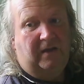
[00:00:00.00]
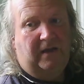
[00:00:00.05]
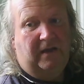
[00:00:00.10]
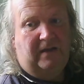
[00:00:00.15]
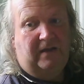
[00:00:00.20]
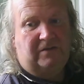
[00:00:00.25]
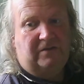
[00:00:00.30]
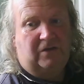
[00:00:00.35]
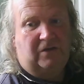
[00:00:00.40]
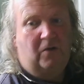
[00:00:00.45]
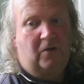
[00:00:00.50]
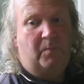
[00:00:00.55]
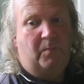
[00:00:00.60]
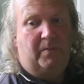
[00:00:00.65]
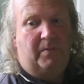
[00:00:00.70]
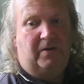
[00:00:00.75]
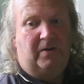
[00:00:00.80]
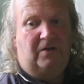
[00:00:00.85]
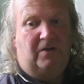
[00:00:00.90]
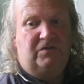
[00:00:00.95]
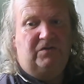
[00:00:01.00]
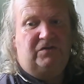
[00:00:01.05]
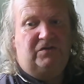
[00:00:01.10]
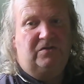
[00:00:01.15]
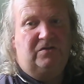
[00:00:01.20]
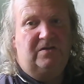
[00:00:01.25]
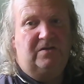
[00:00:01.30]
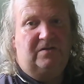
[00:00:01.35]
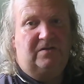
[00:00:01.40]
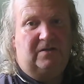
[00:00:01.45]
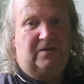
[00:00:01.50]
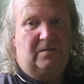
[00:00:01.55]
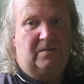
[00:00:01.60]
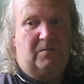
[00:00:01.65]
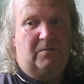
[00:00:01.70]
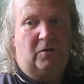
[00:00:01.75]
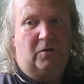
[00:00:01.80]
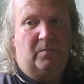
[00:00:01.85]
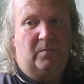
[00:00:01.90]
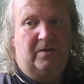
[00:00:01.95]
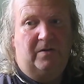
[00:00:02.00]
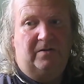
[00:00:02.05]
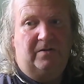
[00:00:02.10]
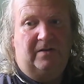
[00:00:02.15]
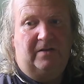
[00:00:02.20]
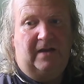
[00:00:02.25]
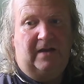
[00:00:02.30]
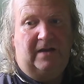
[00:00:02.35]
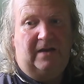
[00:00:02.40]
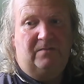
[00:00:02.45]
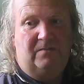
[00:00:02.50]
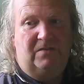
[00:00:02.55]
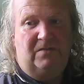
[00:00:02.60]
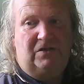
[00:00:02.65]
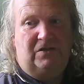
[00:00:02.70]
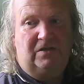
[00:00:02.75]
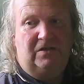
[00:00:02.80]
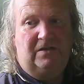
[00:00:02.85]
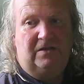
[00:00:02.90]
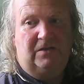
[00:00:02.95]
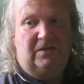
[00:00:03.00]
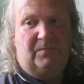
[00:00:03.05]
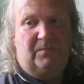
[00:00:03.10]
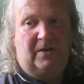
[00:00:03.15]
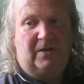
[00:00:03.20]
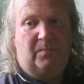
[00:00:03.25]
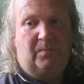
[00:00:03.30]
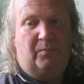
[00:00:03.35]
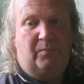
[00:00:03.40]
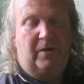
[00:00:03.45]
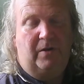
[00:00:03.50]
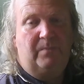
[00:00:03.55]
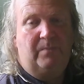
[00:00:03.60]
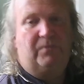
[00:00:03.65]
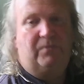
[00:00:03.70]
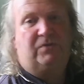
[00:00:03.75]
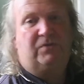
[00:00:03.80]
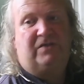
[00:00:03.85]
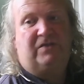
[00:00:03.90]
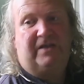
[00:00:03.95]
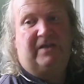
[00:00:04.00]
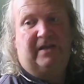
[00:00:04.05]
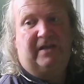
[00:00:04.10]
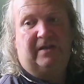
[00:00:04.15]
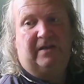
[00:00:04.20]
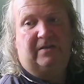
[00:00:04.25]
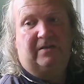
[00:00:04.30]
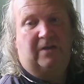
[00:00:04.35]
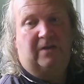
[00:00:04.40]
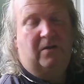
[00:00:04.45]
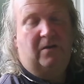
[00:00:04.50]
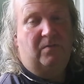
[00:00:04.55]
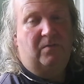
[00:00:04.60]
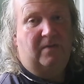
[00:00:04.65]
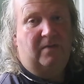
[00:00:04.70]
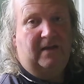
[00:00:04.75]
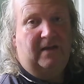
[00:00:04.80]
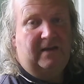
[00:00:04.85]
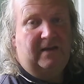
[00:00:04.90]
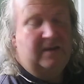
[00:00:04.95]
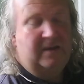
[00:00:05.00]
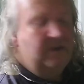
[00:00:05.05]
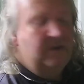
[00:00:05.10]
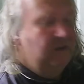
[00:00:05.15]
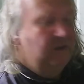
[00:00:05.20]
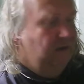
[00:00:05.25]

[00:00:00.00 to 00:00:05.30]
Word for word: It's open on Sundays at the moment. Admission is by pre-booked ticket only.